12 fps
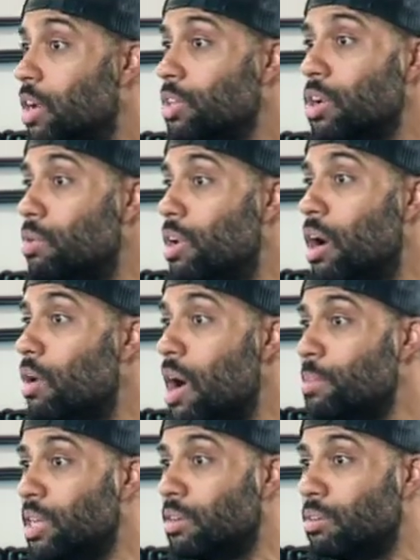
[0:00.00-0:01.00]
You don't know.
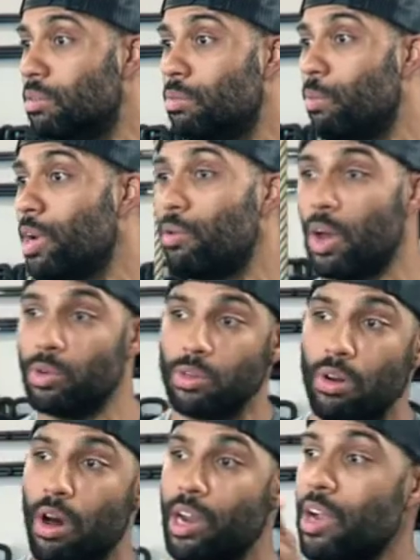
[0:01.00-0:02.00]
I mean, we don't know what's
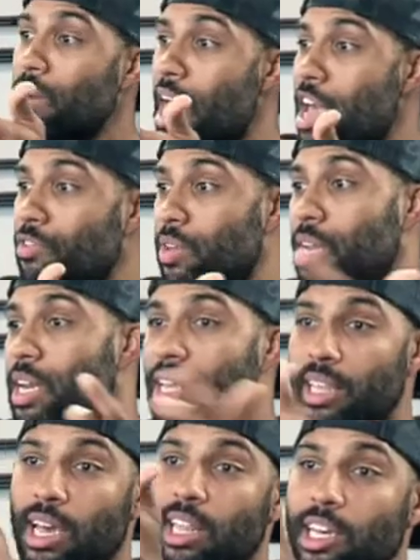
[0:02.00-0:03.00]
going on in your life. You didn't
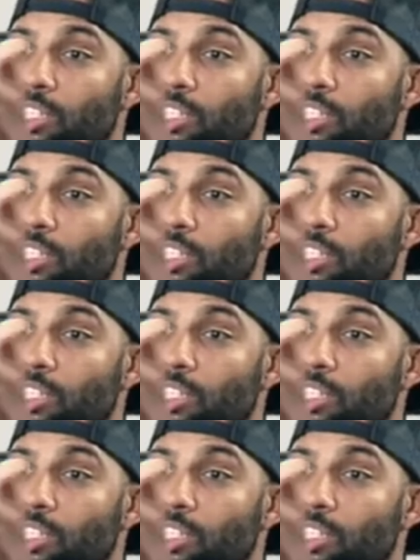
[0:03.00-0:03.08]
hit that clean